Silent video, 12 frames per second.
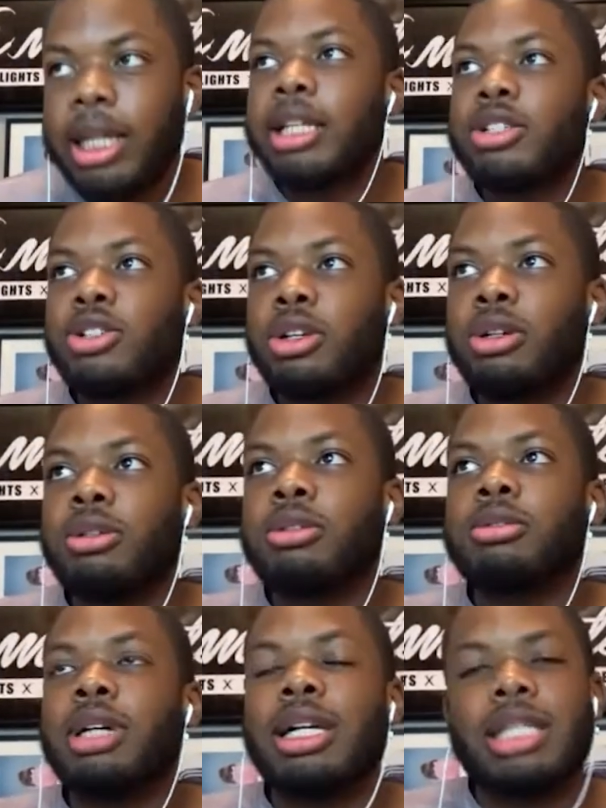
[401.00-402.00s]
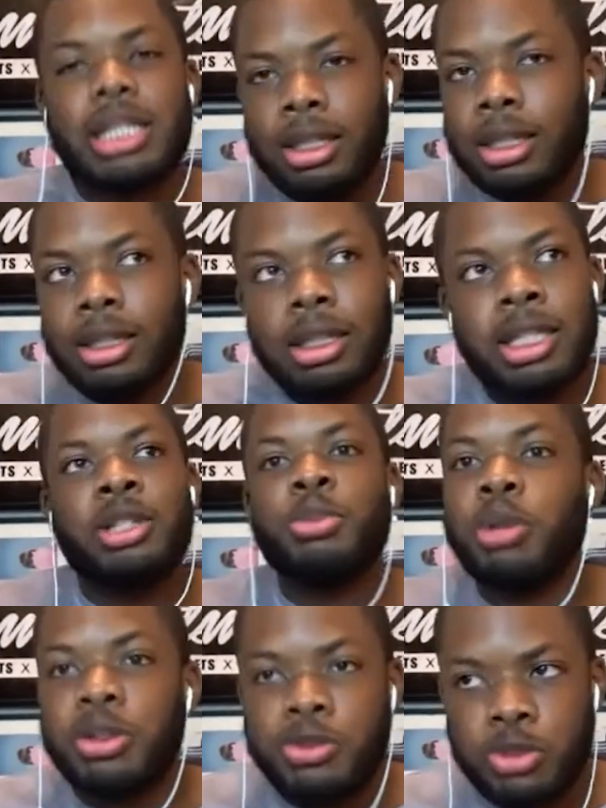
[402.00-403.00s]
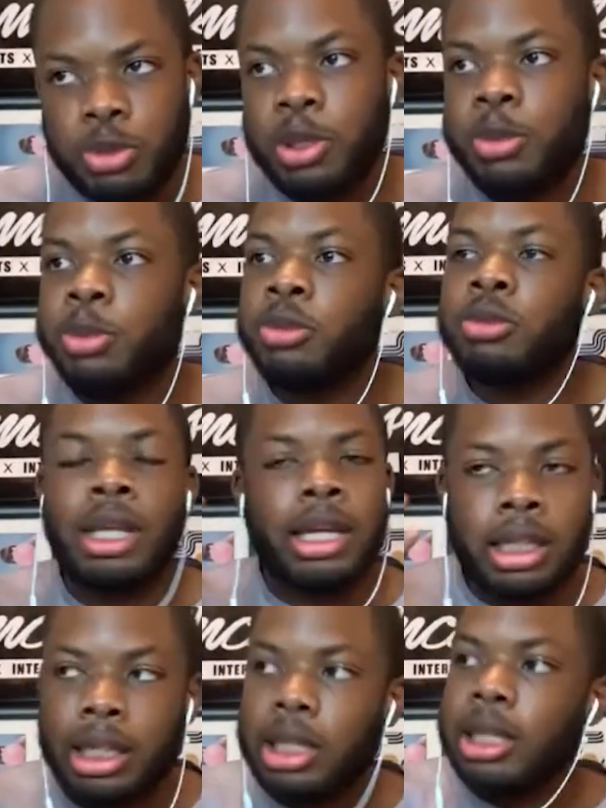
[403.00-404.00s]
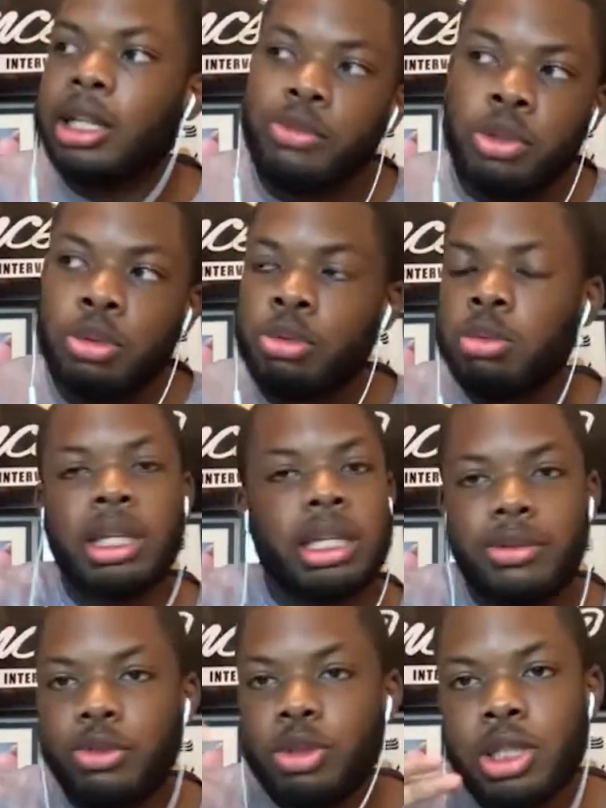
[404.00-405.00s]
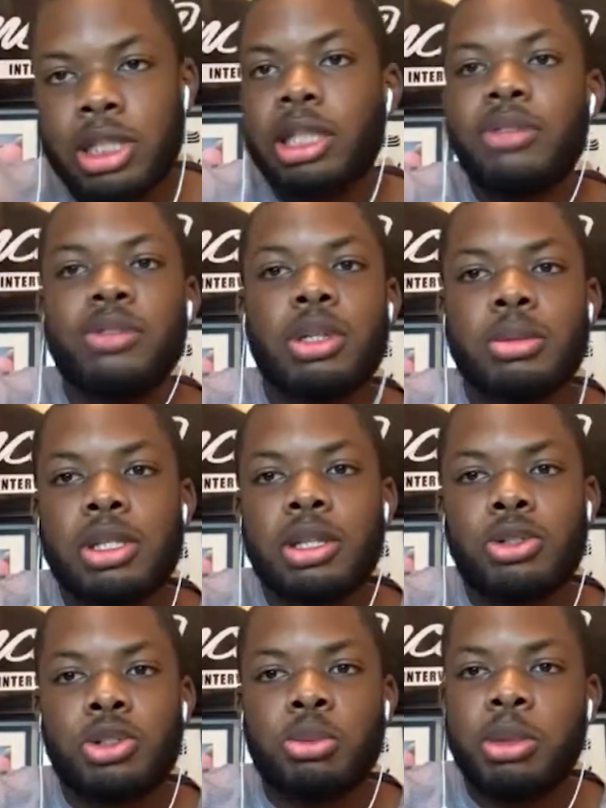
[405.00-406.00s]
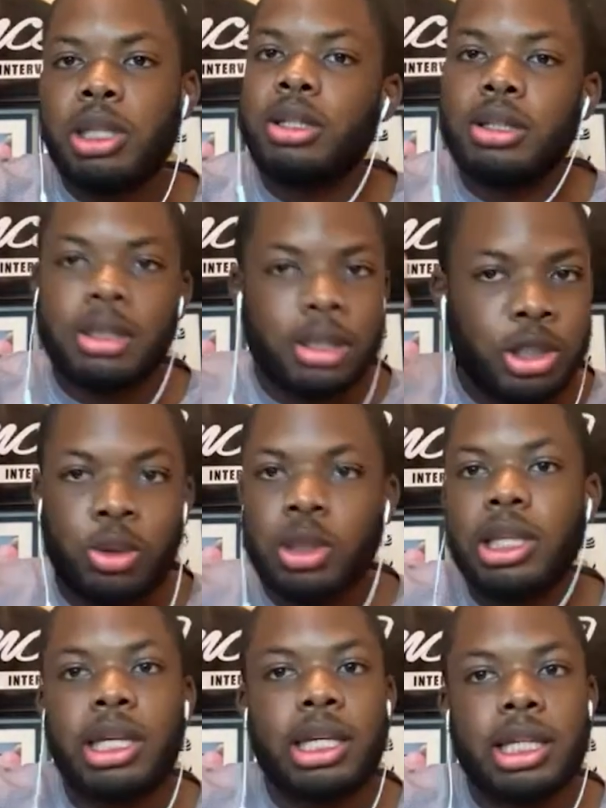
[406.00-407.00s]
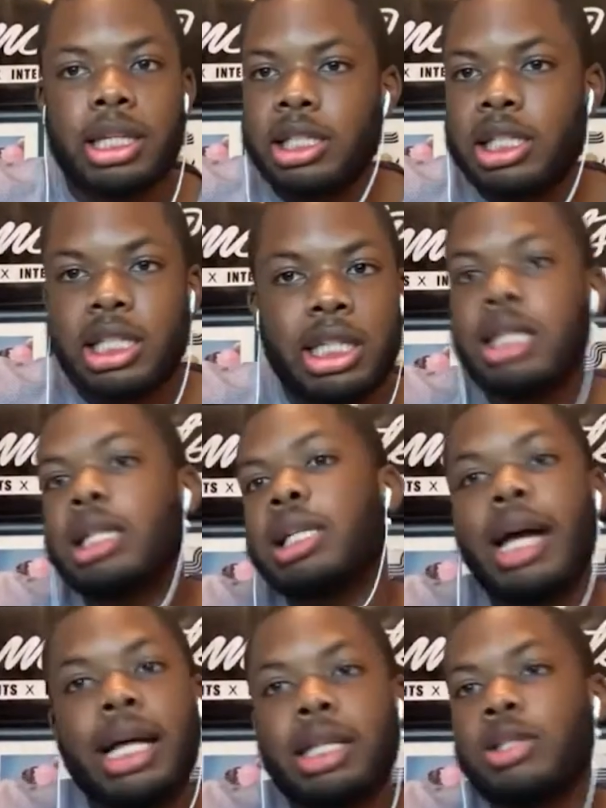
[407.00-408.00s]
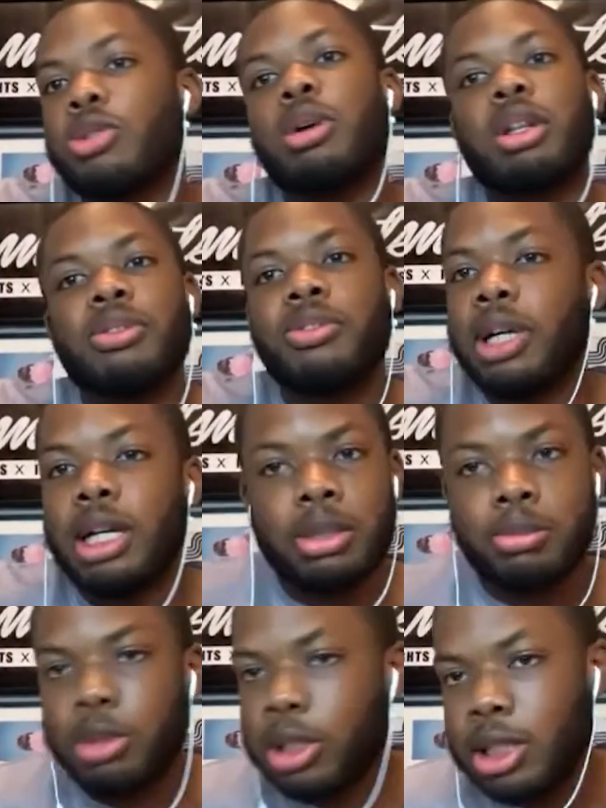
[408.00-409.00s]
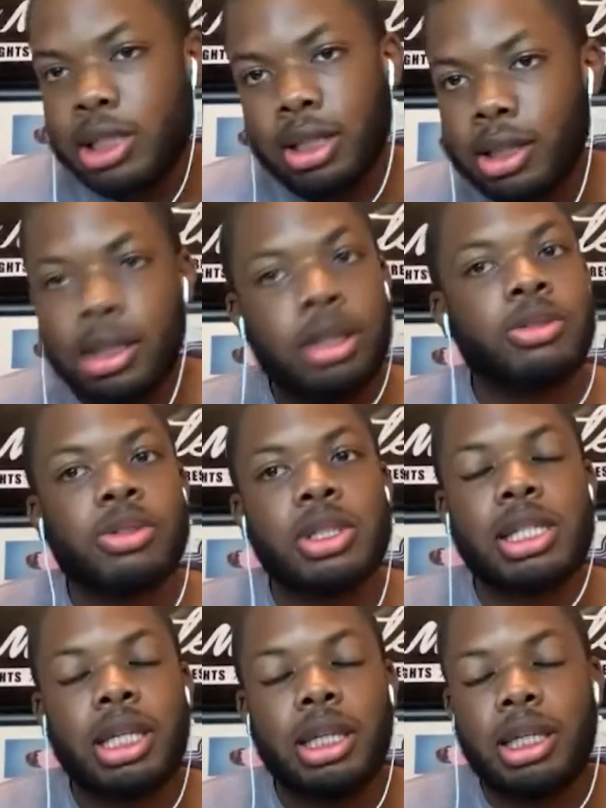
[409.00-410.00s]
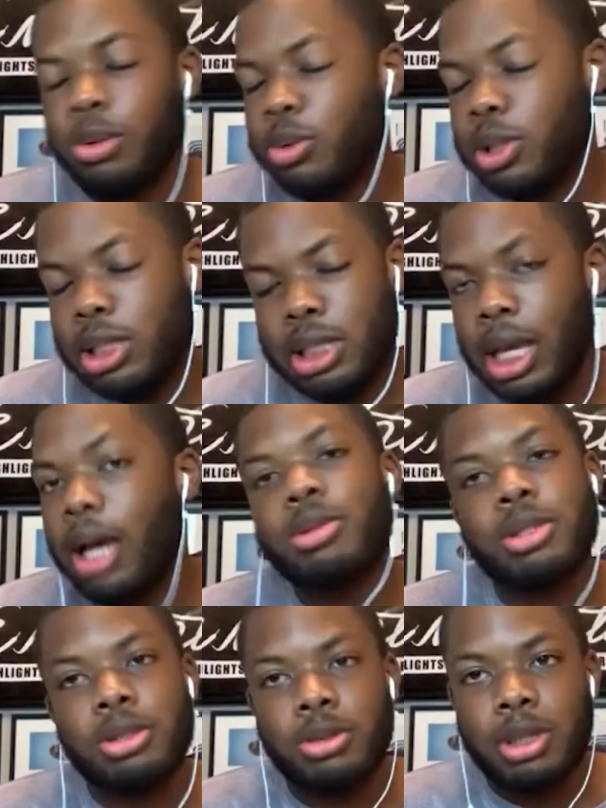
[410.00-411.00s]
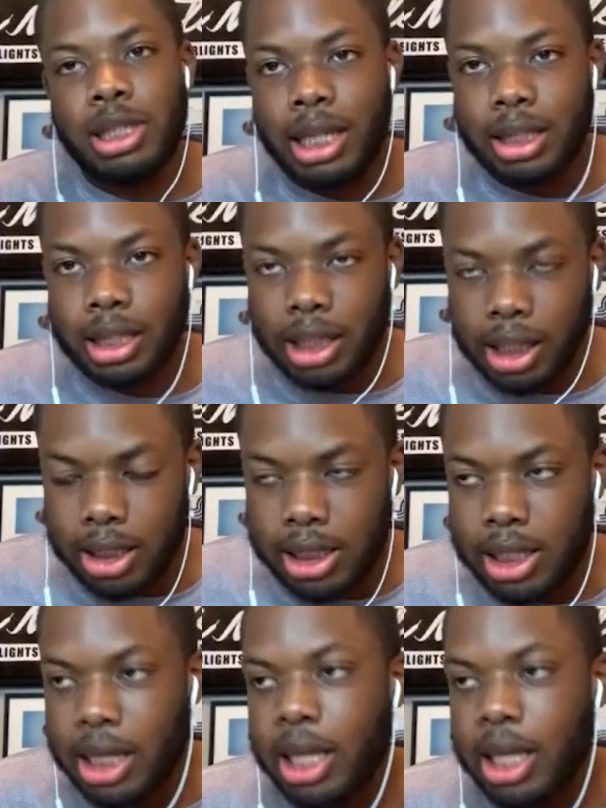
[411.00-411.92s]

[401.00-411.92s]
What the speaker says: So I said all that to preference people. Like, again, if you just leave it up to social media, you would think she got disqualified because the color of her skin, which is absolutely not the case.